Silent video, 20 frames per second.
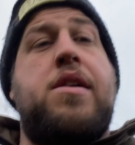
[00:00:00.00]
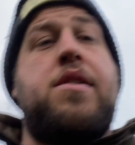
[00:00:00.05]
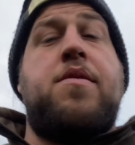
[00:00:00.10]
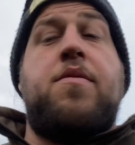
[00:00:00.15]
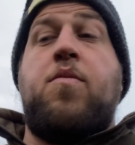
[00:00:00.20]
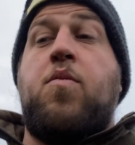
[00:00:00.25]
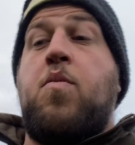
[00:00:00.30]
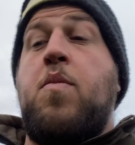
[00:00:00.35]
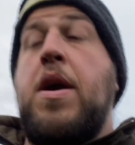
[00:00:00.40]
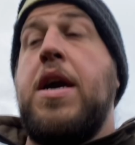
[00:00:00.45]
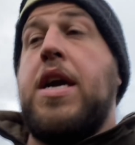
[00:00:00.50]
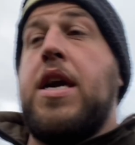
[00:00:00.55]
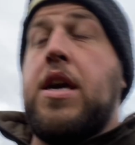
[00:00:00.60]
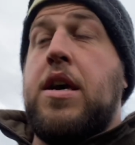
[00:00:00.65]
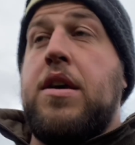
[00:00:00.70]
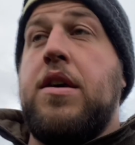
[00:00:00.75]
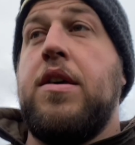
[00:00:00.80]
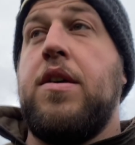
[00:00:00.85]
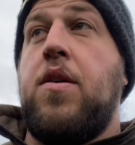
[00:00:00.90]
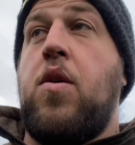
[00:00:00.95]
Me
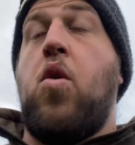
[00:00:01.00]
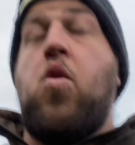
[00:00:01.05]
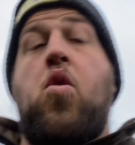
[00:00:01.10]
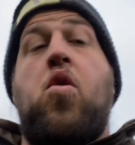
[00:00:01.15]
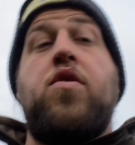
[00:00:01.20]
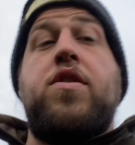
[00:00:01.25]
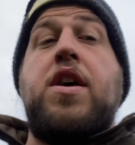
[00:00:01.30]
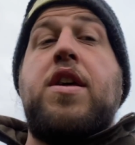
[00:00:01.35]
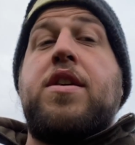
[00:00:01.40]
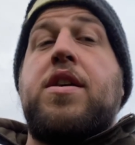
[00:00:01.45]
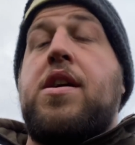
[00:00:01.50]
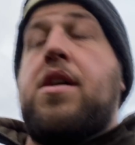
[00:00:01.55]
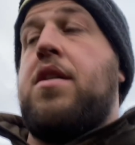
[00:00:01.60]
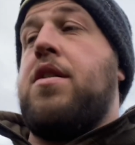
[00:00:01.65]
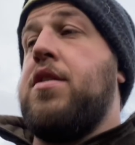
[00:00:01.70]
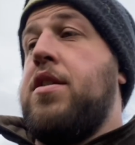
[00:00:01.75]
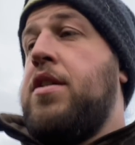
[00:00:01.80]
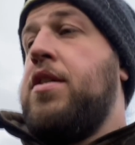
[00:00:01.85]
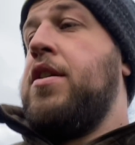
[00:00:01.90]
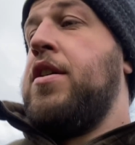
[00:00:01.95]
or the other
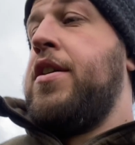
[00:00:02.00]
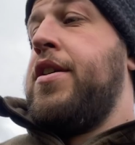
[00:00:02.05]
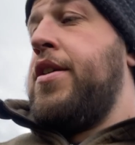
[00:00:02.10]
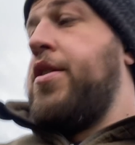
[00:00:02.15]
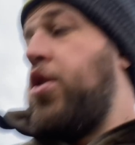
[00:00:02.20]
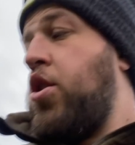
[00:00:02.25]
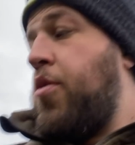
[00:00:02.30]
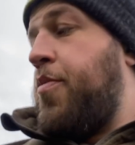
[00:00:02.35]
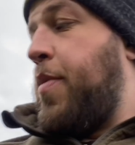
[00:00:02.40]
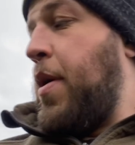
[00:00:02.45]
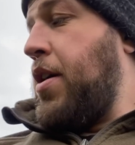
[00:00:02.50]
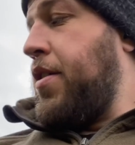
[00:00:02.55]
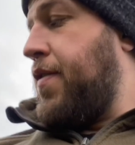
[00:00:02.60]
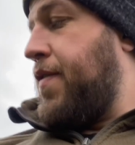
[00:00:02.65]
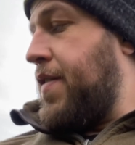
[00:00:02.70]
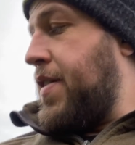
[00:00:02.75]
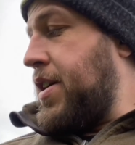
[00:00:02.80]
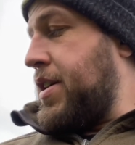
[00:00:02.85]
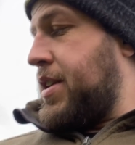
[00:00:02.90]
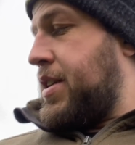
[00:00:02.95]
guy, or both of
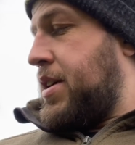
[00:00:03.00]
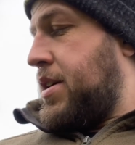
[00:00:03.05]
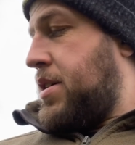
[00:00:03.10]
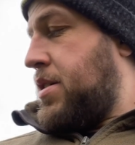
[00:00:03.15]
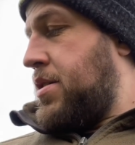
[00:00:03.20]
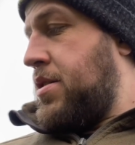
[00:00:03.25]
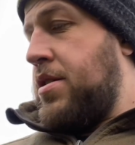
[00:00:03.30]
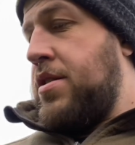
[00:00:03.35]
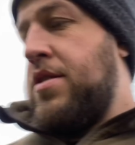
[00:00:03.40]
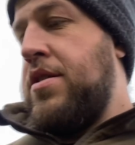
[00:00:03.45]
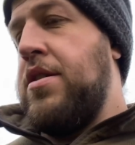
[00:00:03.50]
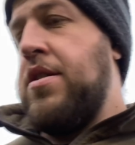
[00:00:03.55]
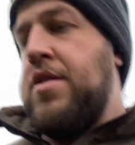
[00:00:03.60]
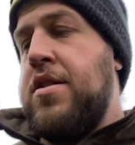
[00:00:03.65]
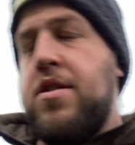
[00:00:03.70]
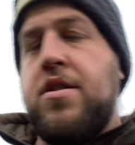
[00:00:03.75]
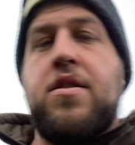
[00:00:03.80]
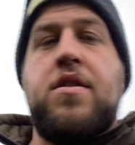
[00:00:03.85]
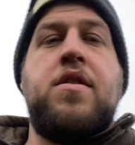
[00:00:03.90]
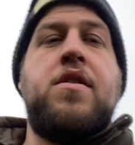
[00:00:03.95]
us,
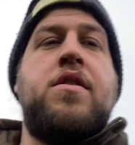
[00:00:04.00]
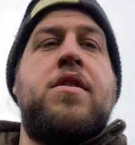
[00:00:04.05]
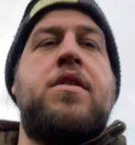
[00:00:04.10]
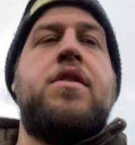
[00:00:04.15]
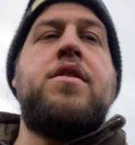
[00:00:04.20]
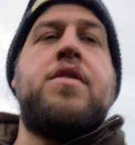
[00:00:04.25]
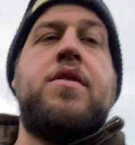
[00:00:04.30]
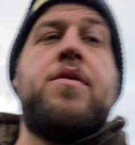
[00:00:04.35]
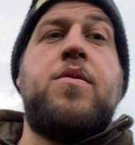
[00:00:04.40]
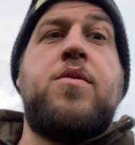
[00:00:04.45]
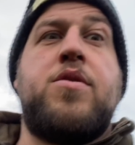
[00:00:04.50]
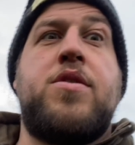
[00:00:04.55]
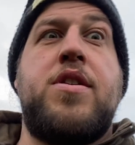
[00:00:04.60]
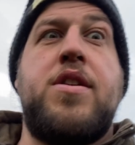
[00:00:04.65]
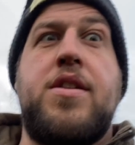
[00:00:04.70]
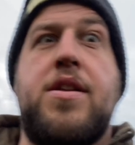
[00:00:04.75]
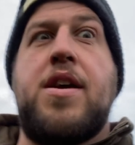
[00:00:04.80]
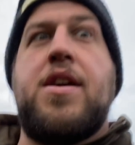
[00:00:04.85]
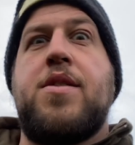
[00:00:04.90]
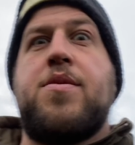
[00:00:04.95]
we'll see you
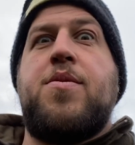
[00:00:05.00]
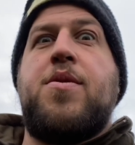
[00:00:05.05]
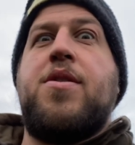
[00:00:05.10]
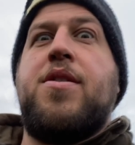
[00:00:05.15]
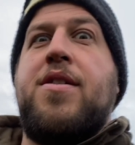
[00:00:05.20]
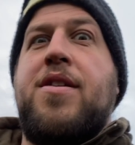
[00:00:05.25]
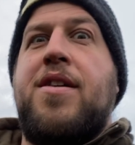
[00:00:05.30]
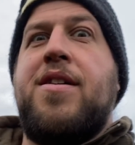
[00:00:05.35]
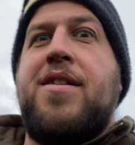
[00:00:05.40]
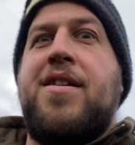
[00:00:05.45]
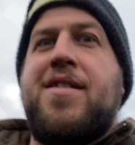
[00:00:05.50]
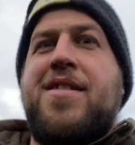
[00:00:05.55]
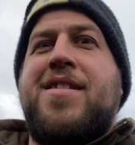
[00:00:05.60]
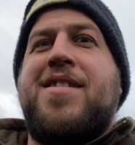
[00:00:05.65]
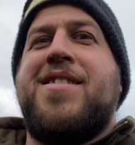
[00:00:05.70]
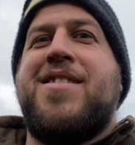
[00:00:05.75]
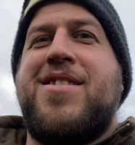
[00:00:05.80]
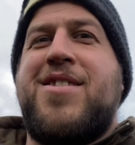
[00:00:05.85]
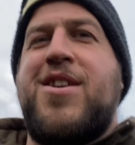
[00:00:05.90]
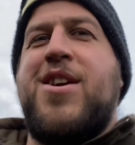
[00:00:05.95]
in the next one.
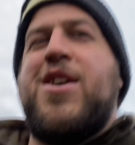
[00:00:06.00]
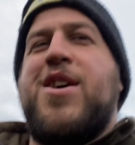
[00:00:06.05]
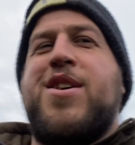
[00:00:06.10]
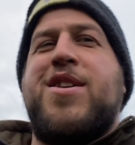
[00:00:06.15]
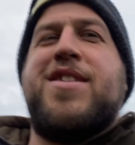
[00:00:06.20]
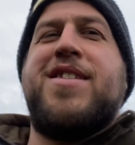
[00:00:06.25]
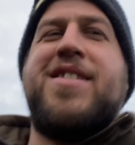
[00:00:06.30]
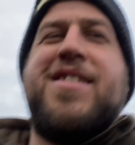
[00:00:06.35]
Cheers.